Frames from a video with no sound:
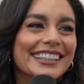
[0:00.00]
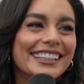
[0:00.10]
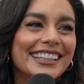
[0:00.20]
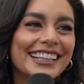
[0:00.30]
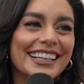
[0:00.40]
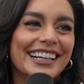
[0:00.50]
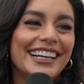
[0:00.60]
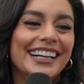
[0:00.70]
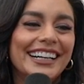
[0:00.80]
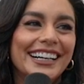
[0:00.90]

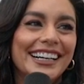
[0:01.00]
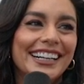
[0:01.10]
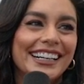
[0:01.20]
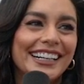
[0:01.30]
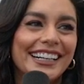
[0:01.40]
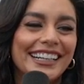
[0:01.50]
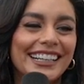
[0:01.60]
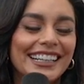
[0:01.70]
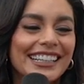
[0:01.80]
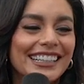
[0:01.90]

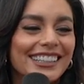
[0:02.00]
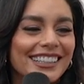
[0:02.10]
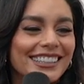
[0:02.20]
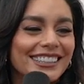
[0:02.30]
No words are spoken by the person on screen.